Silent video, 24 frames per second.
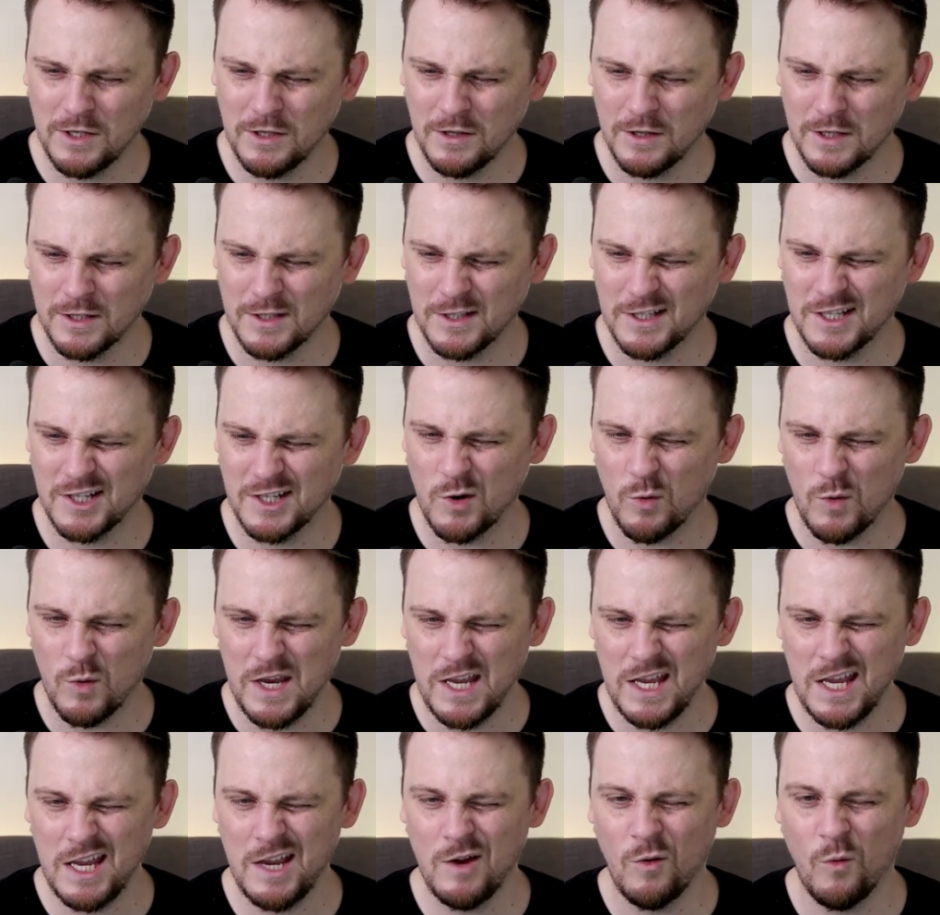The
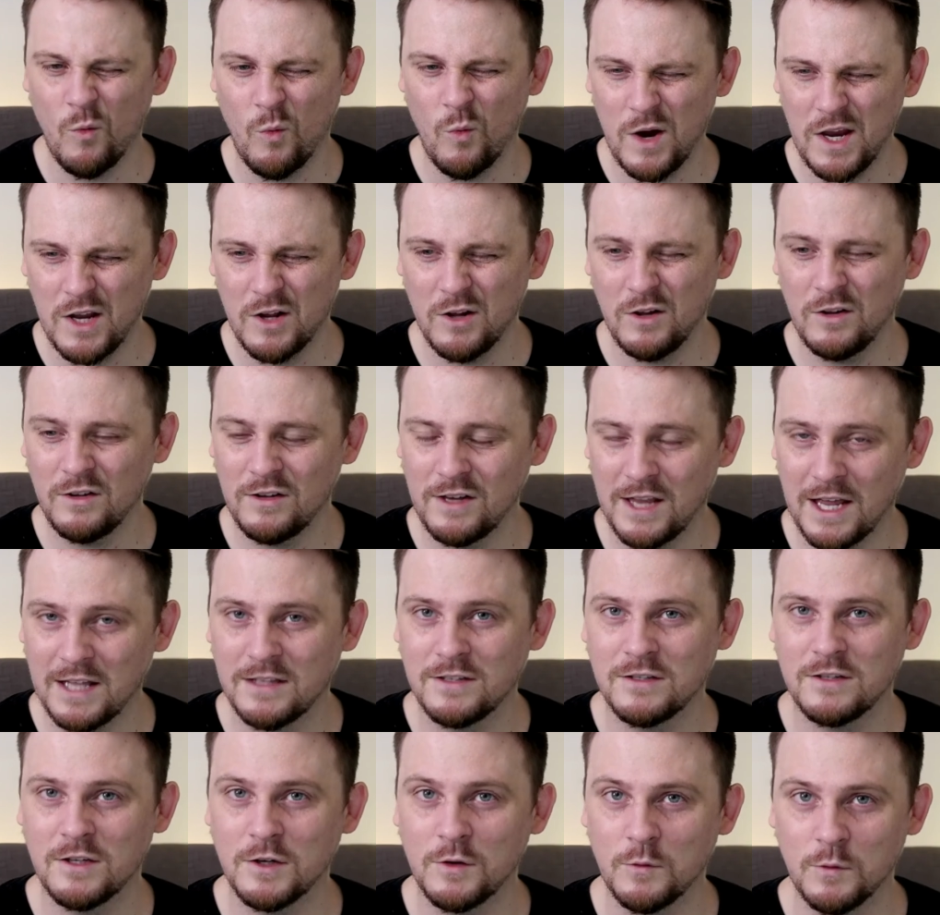squeaky wheel gets
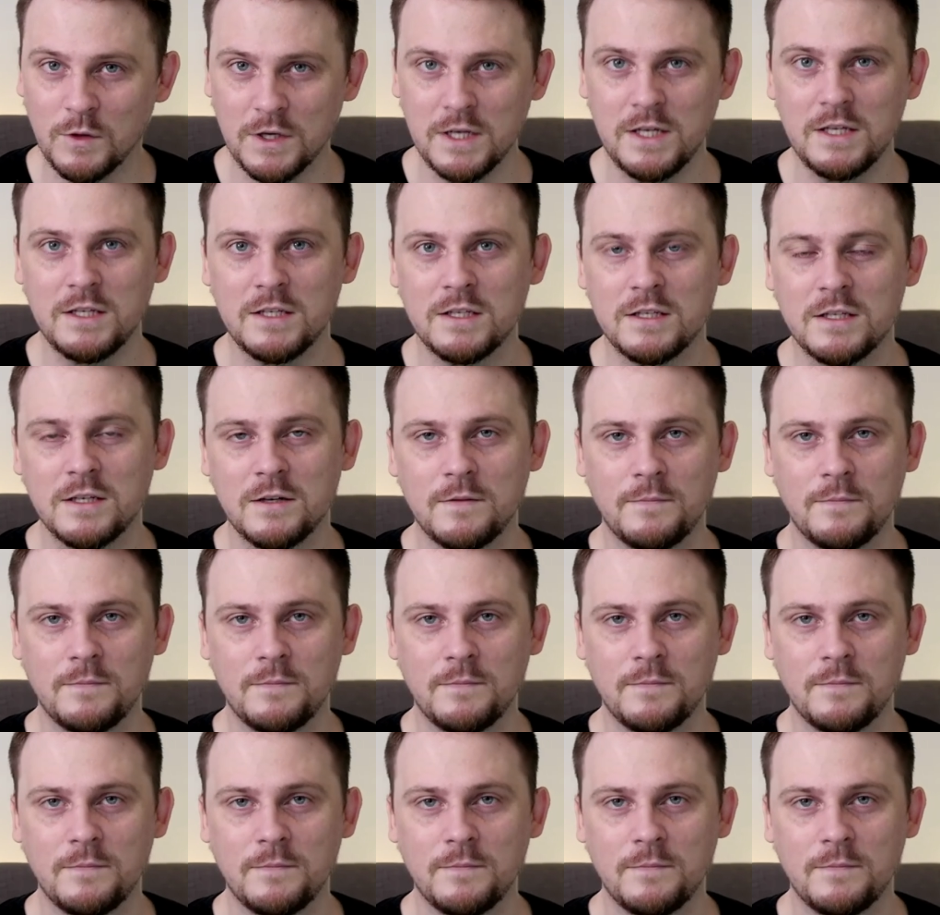the grease?